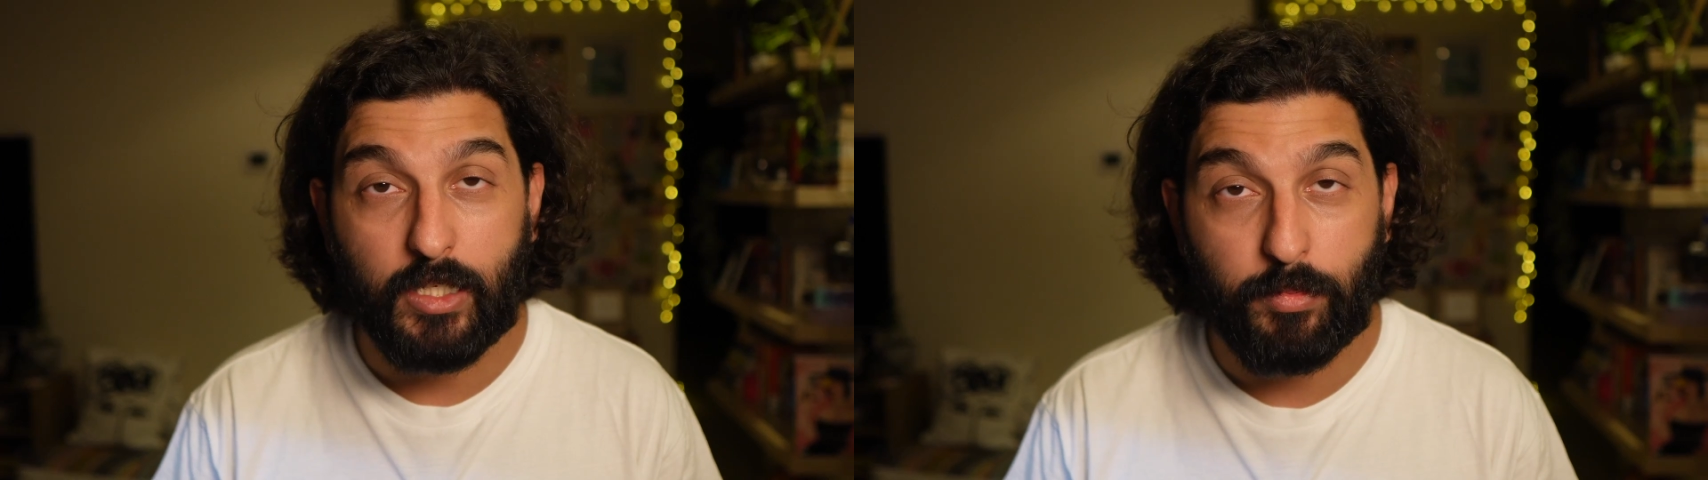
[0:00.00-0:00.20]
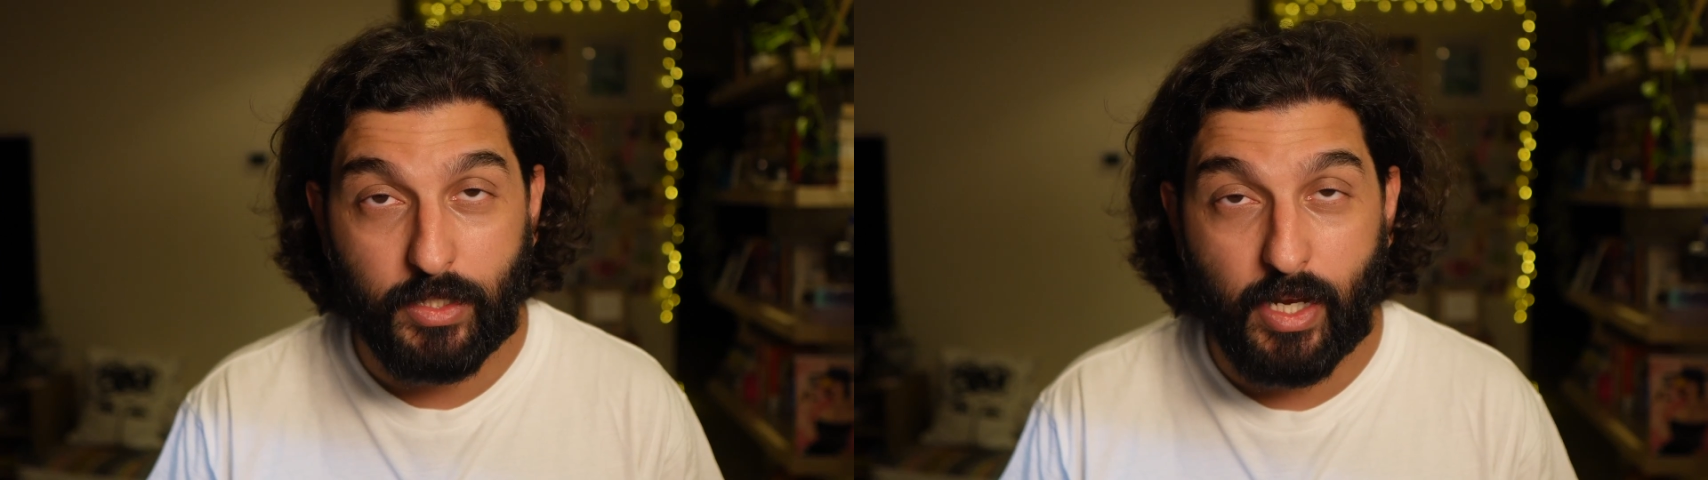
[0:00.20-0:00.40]

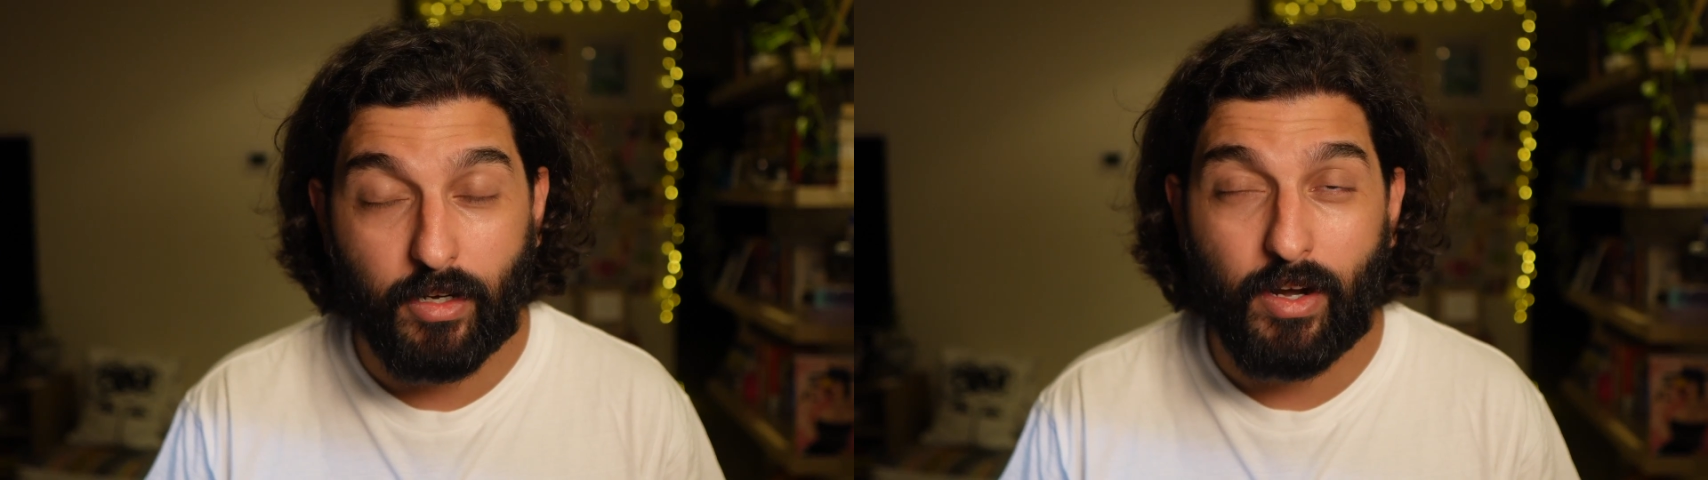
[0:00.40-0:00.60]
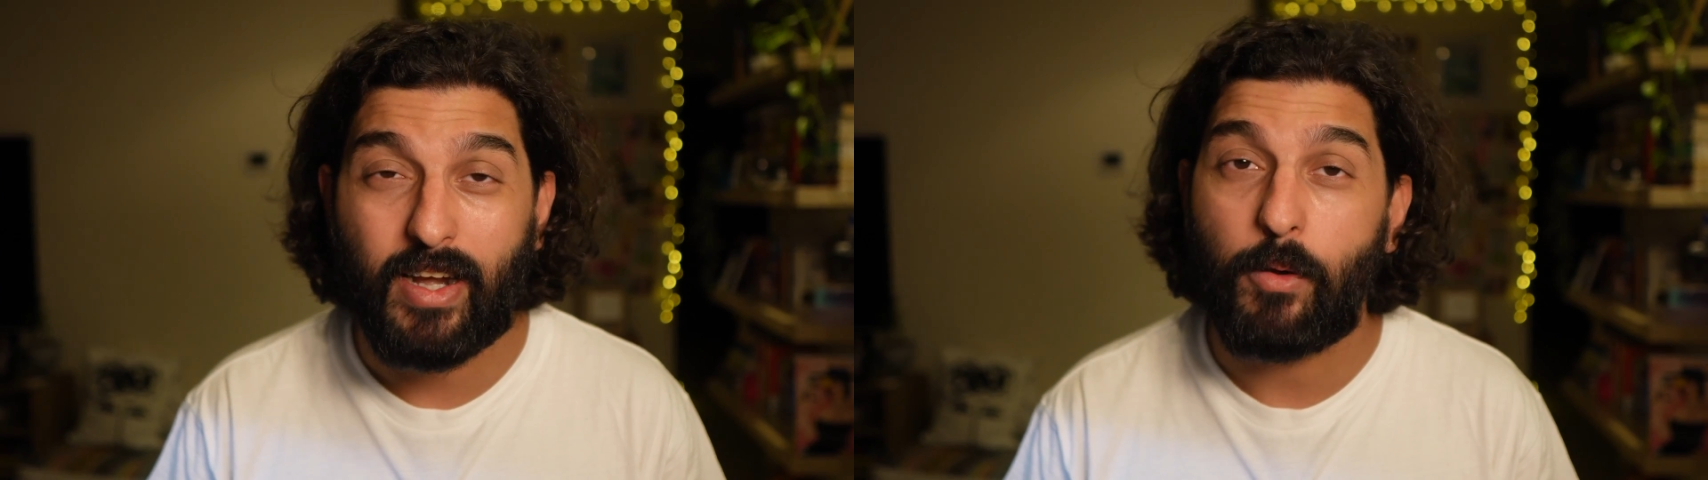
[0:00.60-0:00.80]
presented
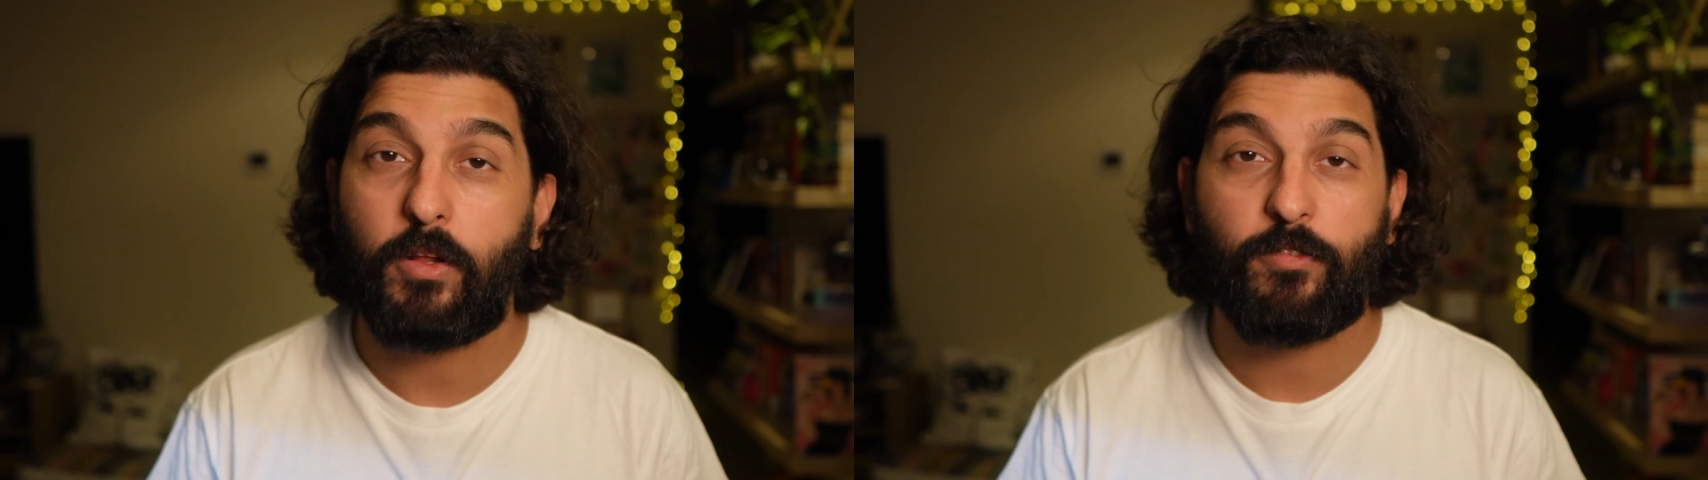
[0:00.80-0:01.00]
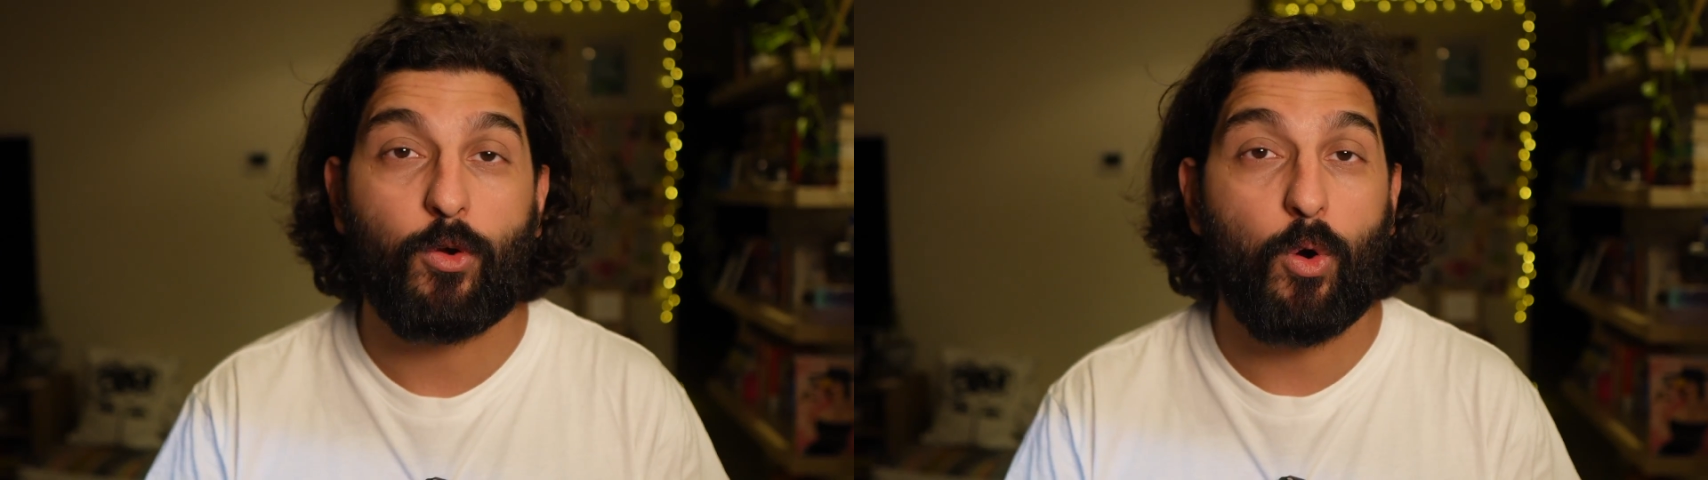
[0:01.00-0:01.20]
right now, but
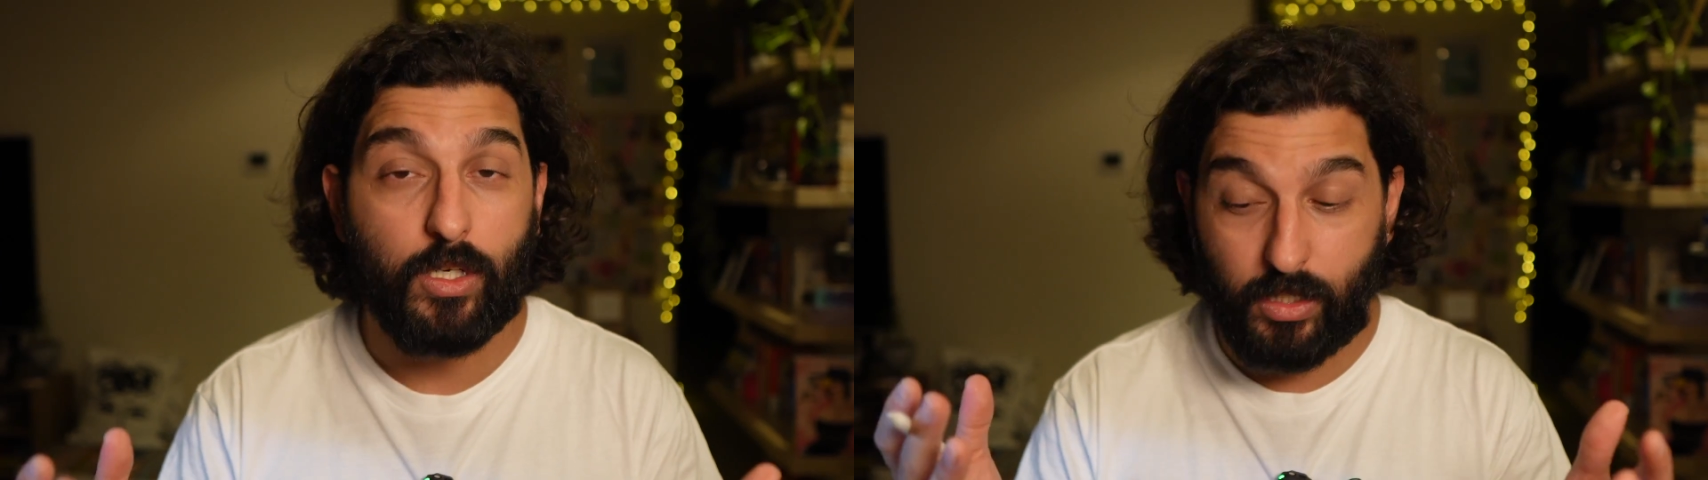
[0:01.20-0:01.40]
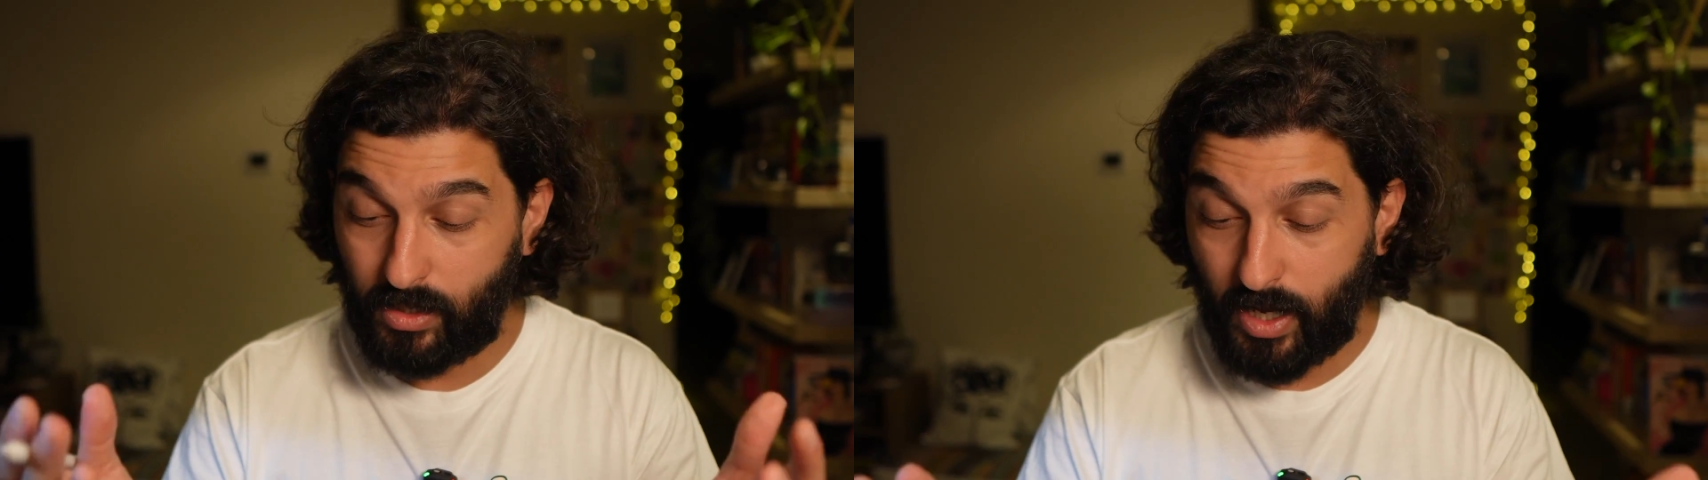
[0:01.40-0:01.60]
of course